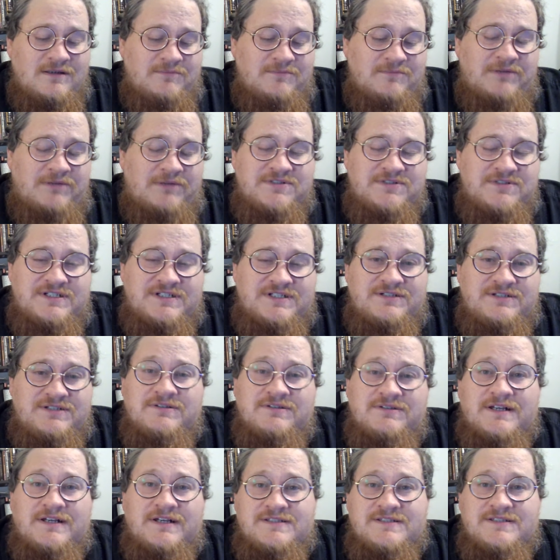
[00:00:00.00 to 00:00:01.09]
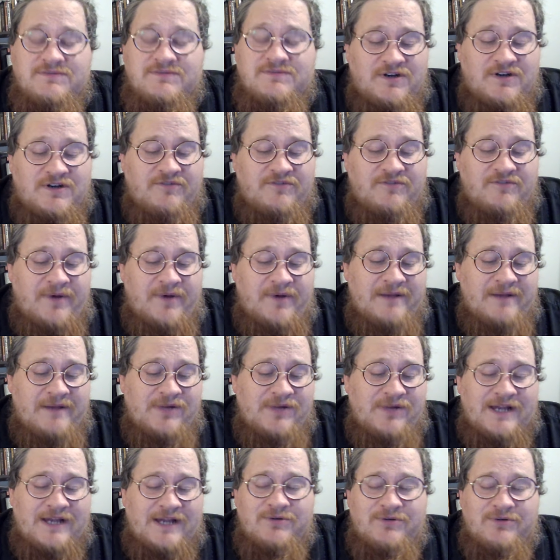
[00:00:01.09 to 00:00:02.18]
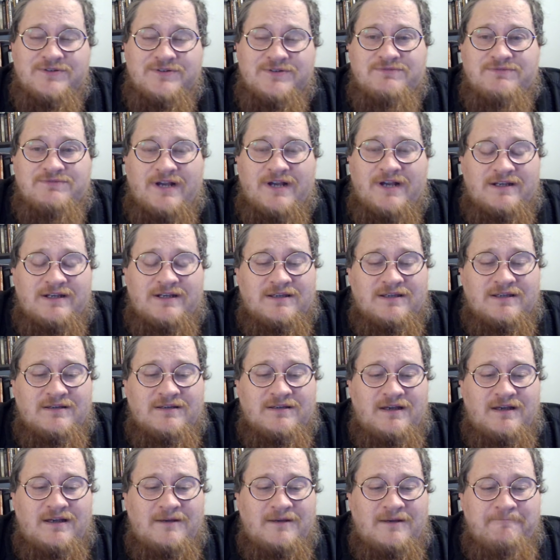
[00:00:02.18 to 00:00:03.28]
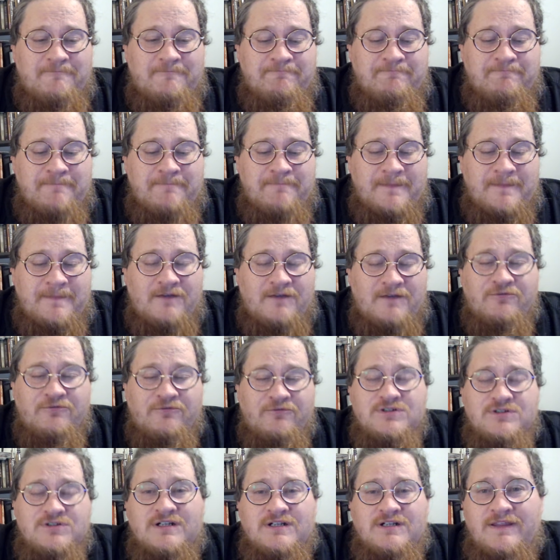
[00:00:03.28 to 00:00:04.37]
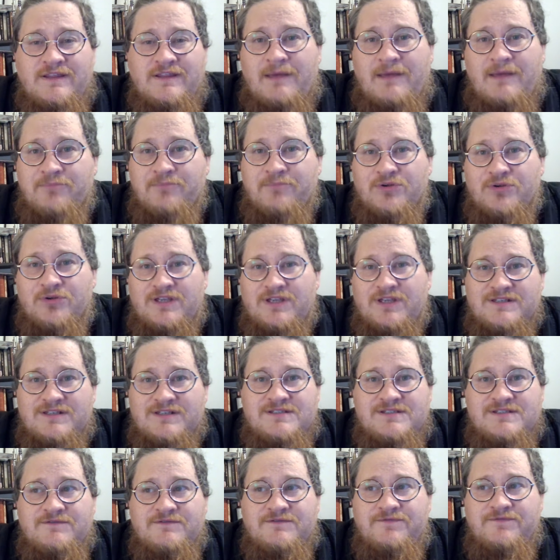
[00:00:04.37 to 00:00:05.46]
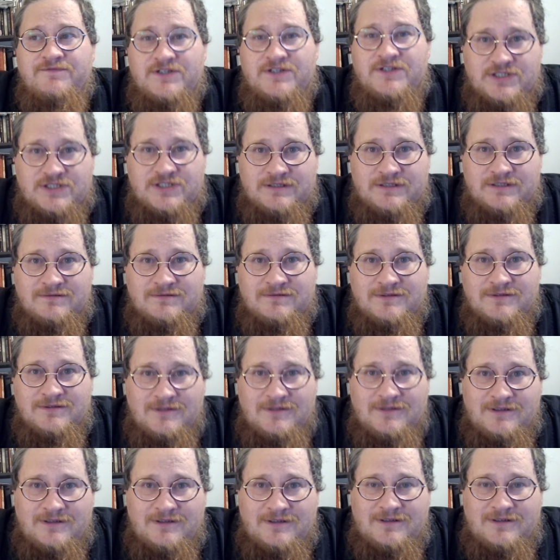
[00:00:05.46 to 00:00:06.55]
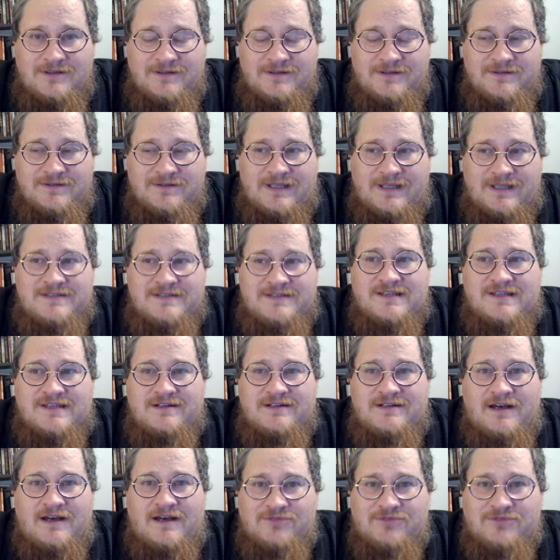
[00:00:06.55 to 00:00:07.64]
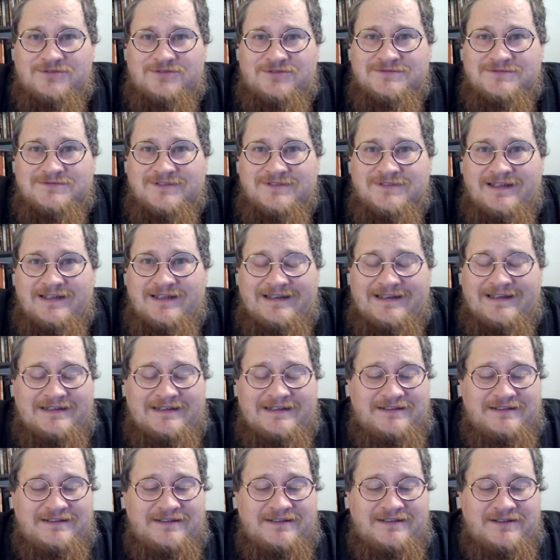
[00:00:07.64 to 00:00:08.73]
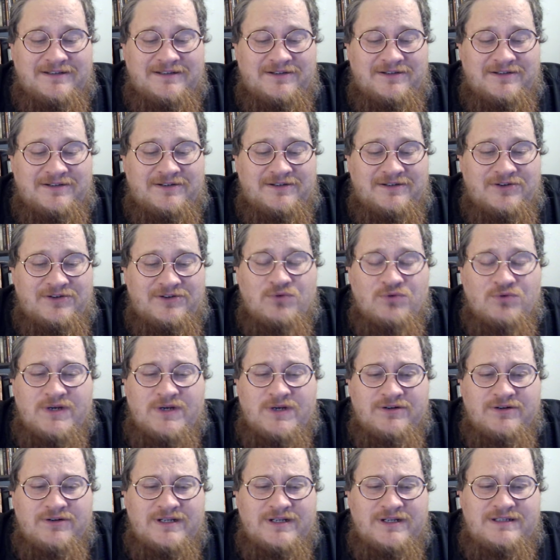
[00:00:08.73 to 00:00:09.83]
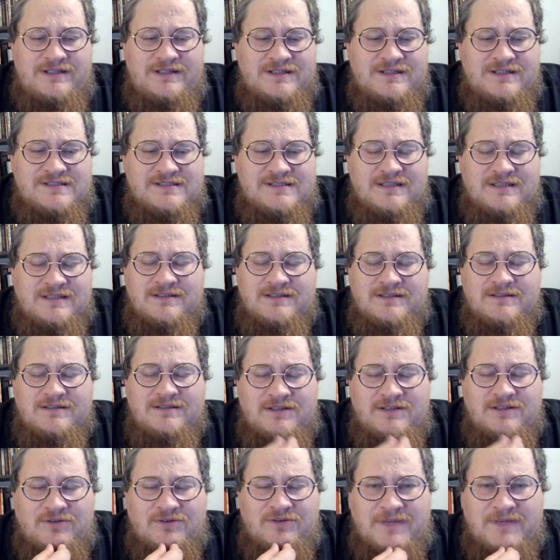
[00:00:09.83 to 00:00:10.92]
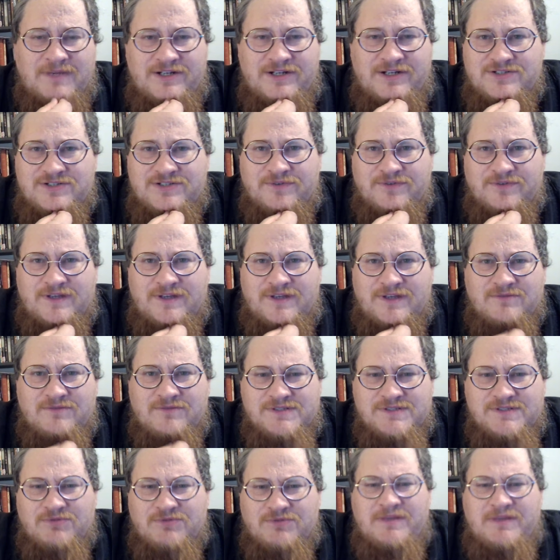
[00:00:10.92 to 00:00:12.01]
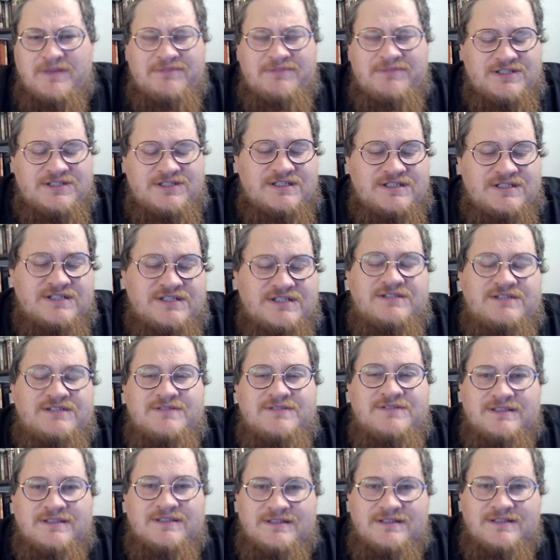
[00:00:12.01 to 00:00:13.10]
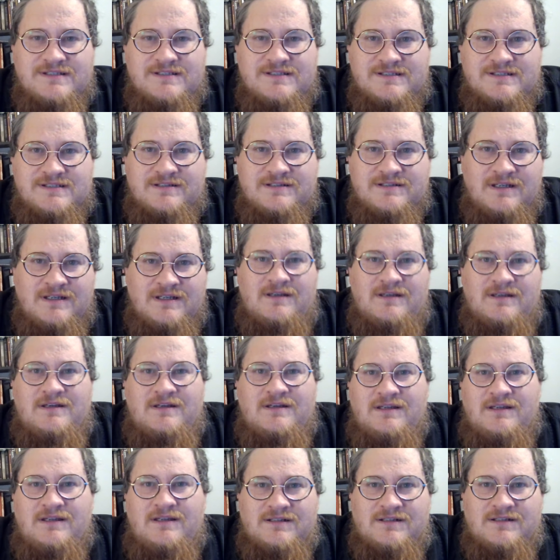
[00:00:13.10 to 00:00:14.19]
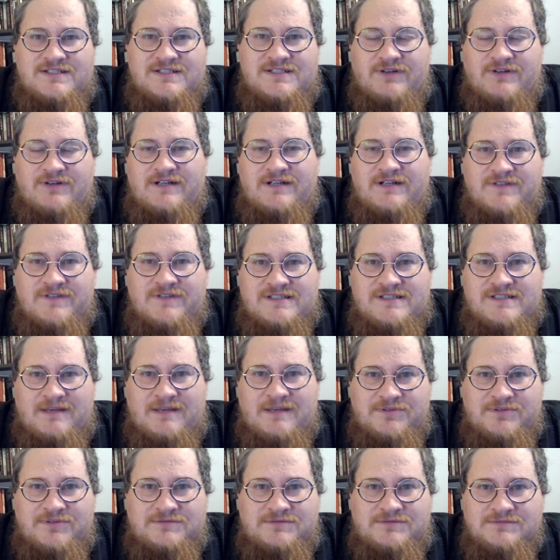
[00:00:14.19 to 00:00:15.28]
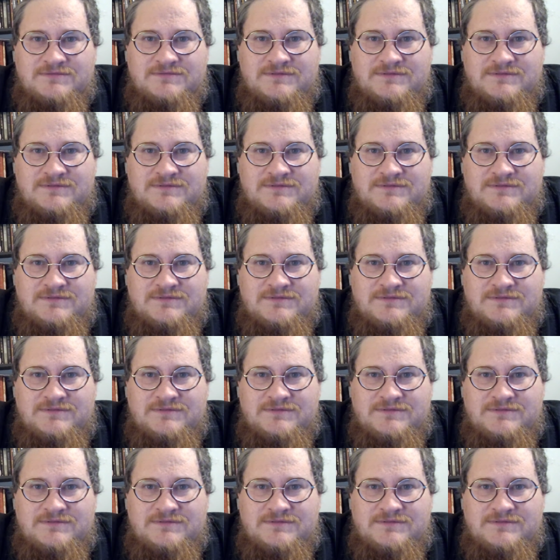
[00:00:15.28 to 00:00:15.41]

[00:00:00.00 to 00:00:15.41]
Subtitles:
published in 2012 by Black Rose Writing. Unfortunately, that book is fiction. That is a novel. And nowhere in this, my initial thought was, well, maybe she's just using this as an illustrative example,